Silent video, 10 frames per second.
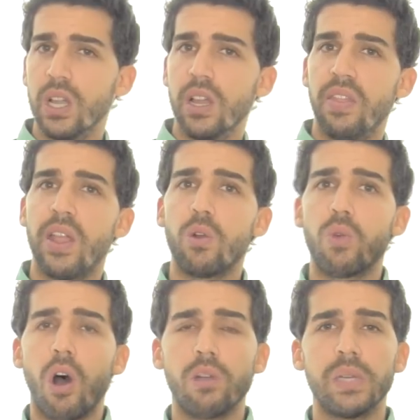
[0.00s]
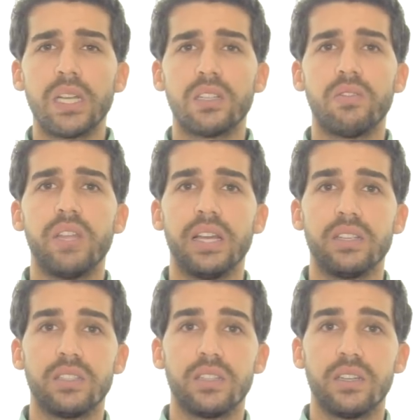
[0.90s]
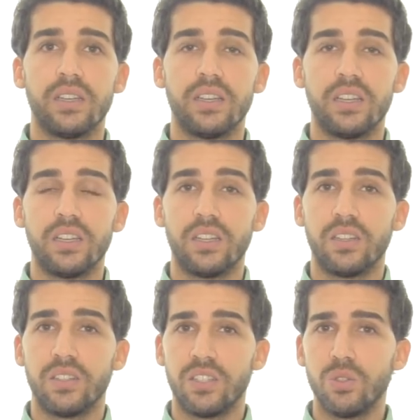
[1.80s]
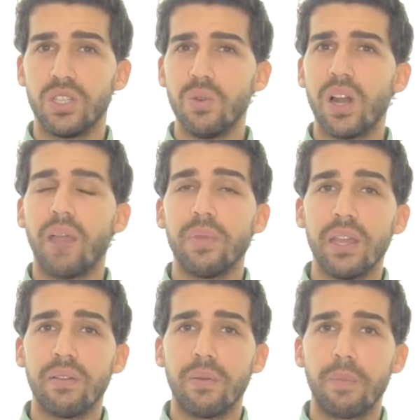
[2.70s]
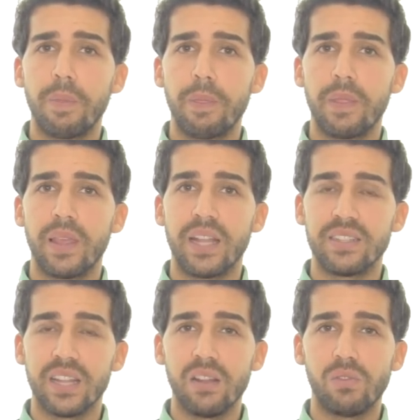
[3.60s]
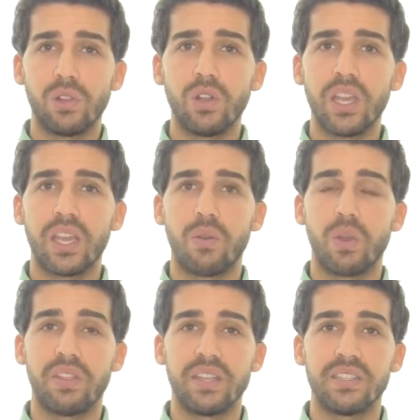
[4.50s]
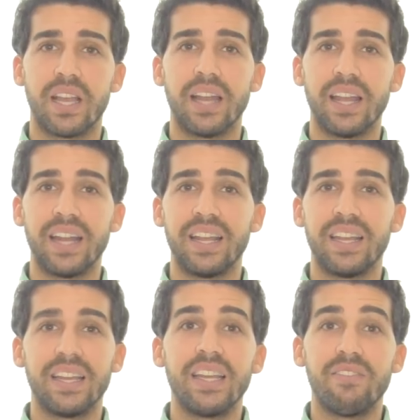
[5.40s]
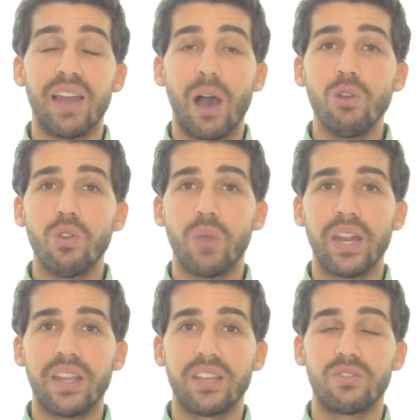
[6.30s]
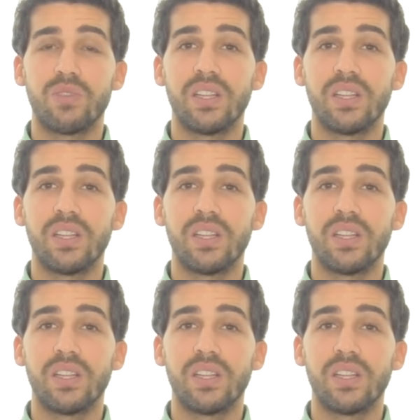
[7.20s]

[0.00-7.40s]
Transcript: they're wrong because of this. Do you see what I mean? Instead of looking at what they said and evaluating its